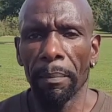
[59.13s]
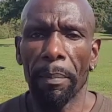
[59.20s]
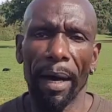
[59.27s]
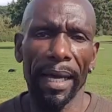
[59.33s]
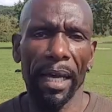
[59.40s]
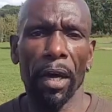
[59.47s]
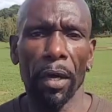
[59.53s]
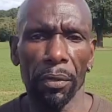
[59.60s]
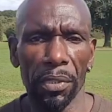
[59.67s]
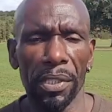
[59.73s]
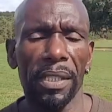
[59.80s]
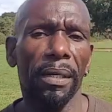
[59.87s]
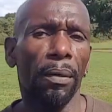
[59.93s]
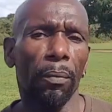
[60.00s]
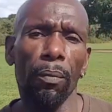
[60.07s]
by a
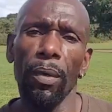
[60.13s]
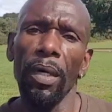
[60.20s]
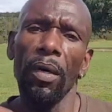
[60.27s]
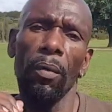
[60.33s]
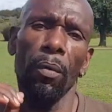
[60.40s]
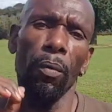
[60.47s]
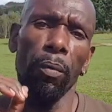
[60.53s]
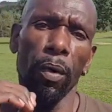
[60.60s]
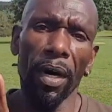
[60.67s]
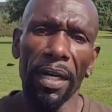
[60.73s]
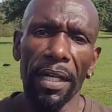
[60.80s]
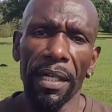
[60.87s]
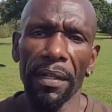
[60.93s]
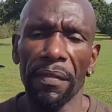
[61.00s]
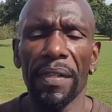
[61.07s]
host.
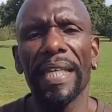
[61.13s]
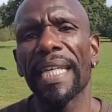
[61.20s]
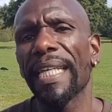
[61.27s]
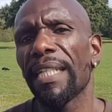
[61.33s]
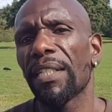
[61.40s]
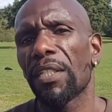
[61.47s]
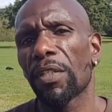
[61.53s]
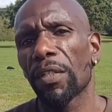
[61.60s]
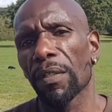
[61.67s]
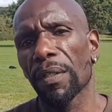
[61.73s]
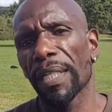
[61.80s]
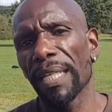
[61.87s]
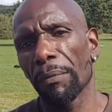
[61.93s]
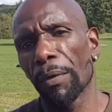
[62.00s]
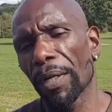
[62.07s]
One of the
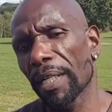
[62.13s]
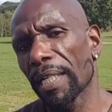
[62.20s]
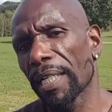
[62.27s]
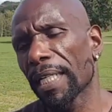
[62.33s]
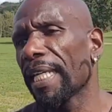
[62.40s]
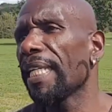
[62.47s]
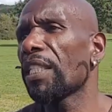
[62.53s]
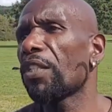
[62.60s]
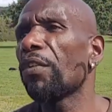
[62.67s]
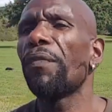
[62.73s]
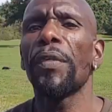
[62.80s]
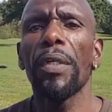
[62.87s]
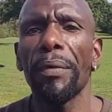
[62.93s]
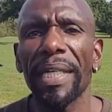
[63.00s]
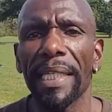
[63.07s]

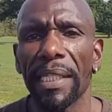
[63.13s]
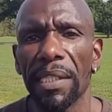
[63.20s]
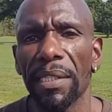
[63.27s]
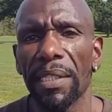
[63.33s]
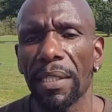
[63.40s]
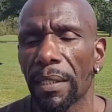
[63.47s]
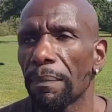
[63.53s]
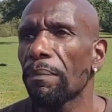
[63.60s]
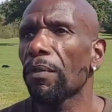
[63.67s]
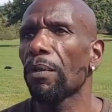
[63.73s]
interviewees,